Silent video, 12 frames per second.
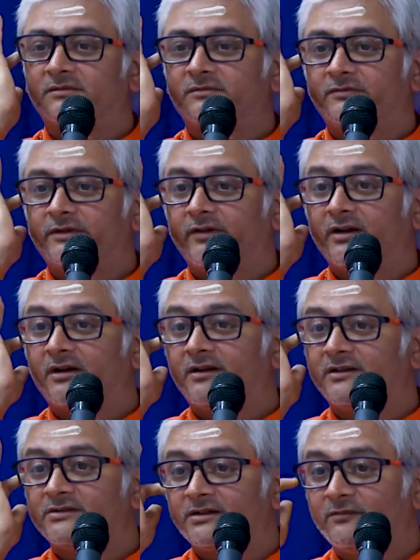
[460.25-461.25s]

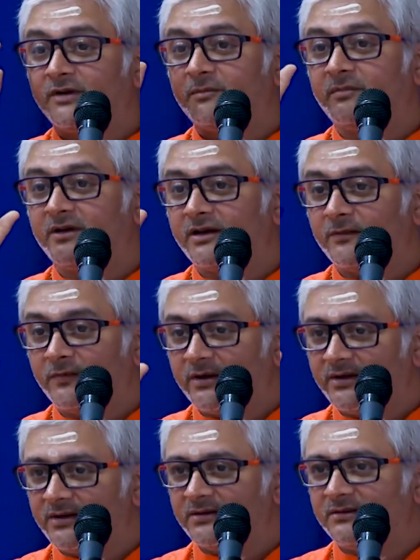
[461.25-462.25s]
Vivekananda became
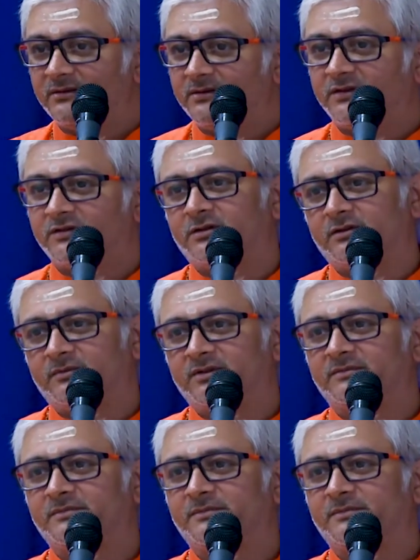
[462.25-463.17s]
very disturbed.